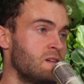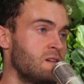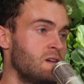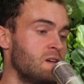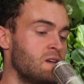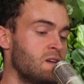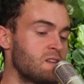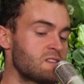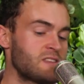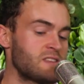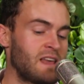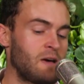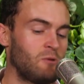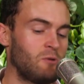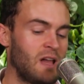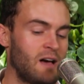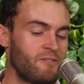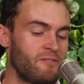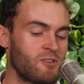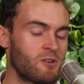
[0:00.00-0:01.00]
Okay. So that
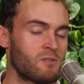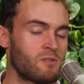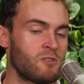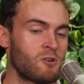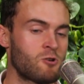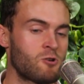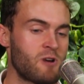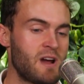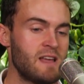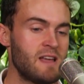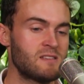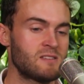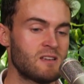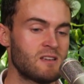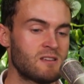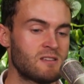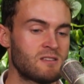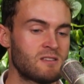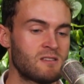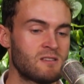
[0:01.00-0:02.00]
will have the
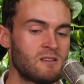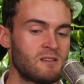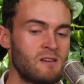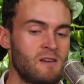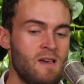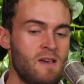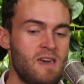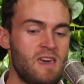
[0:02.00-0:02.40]
greatest